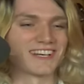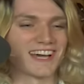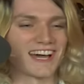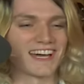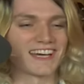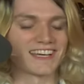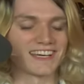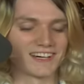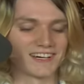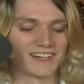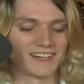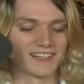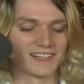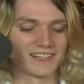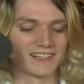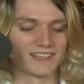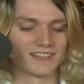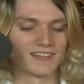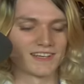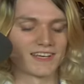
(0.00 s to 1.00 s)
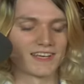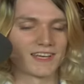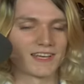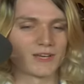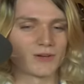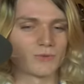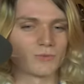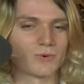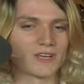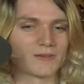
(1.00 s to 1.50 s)
I
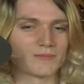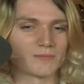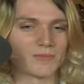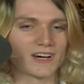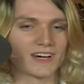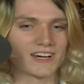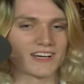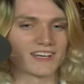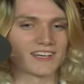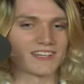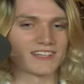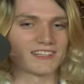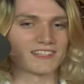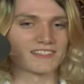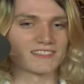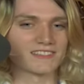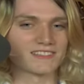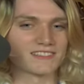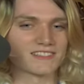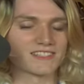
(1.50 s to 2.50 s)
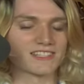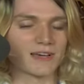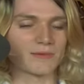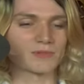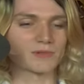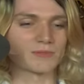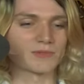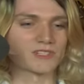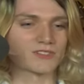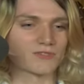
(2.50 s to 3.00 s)
went by
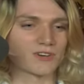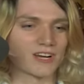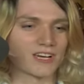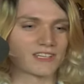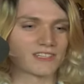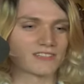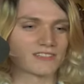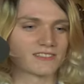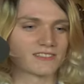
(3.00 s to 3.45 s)
Septimus Wright.